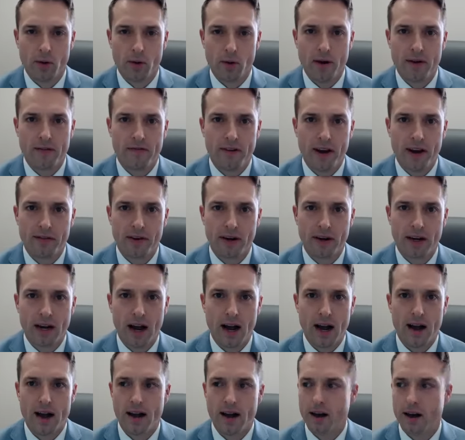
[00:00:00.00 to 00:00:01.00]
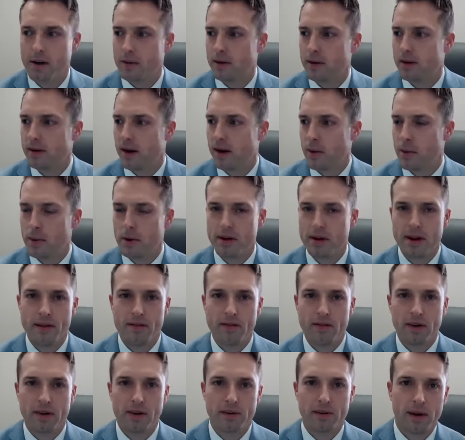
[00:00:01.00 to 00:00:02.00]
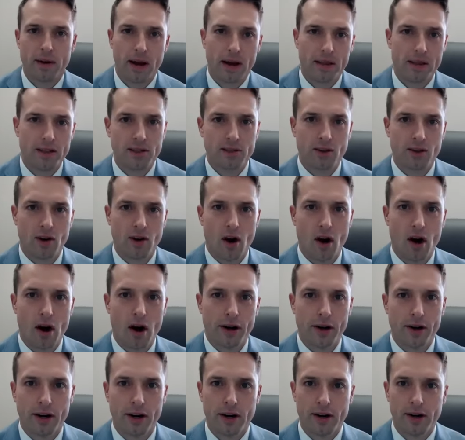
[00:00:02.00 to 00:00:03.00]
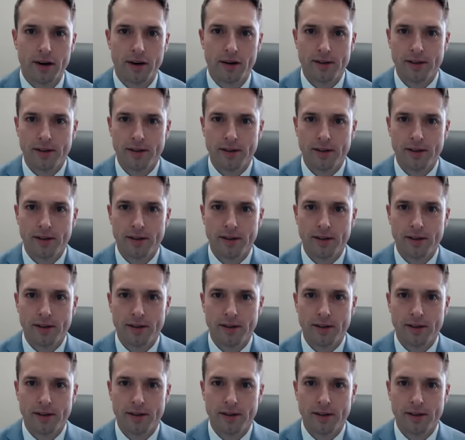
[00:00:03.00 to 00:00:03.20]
You're my favorite guy. I would never. This is an honor.